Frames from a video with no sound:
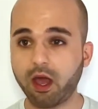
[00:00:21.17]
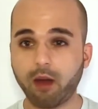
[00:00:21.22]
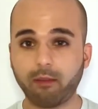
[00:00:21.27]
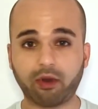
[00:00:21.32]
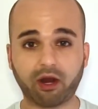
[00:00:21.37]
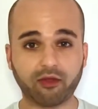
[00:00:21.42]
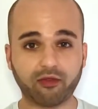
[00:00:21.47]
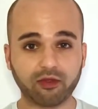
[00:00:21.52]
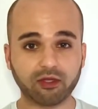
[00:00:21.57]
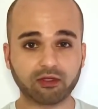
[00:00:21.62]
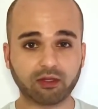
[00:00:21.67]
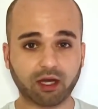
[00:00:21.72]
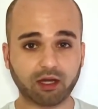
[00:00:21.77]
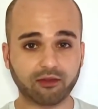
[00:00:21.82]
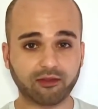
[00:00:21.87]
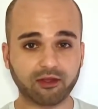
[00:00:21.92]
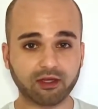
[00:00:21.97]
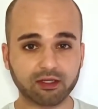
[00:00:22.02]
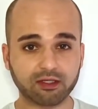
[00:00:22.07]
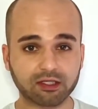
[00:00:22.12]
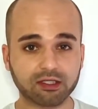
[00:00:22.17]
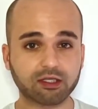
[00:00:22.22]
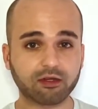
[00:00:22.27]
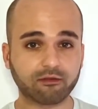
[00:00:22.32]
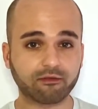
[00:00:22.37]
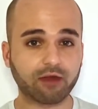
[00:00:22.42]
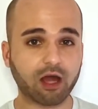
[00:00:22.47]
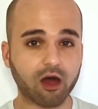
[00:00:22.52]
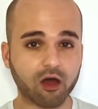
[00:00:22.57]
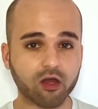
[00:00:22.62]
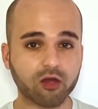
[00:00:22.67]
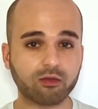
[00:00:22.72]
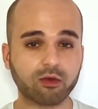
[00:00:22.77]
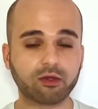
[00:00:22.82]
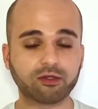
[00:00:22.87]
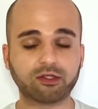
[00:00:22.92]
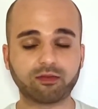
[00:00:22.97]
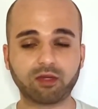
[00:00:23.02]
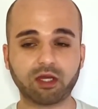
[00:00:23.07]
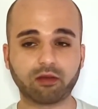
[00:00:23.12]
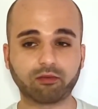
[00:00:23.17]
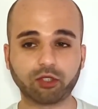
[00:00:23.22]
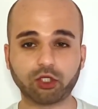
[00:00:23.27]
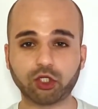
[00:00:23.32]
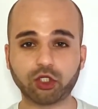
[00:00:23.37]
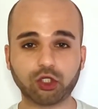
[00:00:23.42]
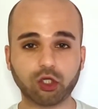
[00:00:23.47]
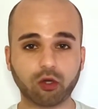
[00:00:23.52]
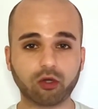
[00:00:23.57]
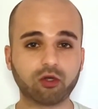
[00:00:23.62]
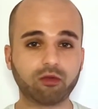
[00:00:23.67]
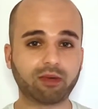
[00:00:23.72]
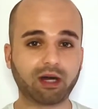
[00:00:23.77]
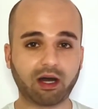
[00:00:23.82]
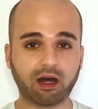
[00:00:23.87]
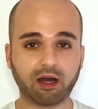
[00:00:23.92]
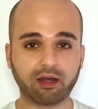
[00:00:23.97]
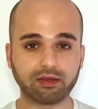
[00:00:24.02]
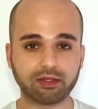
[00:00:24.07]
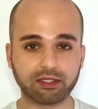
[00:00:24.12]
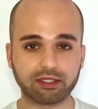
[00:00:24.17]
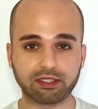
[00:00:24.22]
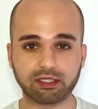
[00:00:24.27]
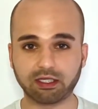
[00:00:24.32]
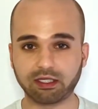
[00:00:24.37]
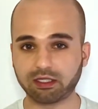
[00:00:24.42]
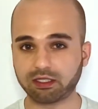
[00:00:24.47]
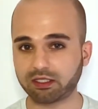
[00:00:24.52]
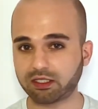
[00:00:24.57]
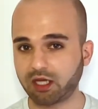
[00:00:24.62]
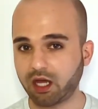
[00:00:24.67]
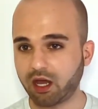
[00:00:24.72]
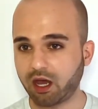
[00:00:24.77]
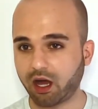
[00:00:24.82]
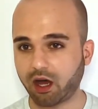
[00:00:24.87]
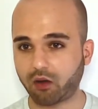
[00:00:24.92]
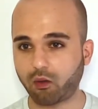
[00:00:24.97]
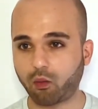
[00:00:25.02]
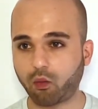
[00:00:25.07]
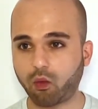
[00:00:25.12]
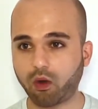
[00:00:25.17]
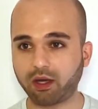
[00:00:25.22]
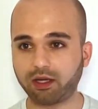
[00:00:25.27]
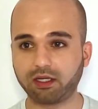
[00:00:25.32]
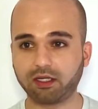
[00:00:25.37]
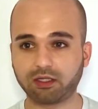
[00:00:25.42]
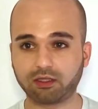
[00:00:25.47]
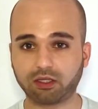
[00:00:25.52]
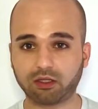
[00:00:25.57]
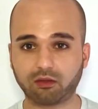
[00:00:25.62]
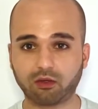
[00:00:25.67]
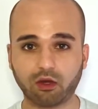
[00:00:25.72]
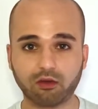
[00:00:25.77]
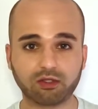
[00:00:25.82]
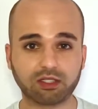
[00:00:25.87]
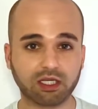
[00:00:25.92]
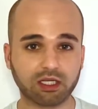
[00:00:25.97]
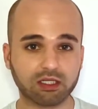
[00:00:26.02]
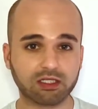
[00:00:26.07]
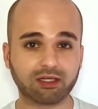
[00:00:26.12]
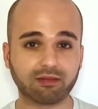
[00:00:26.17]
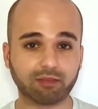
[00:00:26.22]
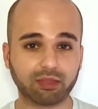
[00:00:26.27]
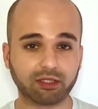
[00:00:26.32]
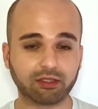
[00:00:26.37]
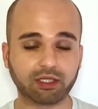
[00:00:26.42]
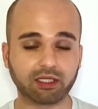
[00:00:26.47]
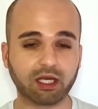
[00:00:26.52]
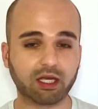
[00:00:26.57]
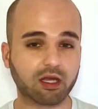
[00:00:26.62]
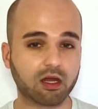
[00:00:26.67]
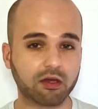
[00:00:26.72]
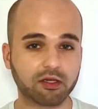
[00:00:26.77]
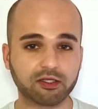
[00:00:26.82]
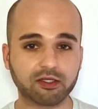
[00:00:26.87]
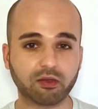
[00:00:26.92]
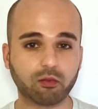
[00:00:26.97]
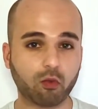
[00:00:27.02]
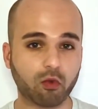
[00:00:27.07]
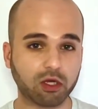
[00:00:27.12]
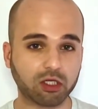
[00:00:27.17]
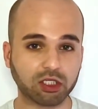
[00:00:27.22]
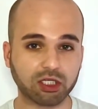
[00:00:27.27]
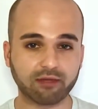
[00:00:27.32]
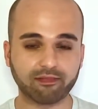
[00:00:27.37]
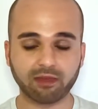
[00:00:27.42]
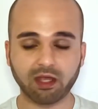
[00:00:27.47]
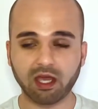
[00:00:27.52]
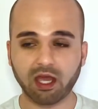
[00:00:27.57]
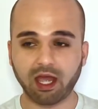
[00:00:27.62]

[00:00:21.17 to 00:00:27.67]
But I think, I think it's still valuable to be able to show you behind the scenes on what it goes into building a custom widget.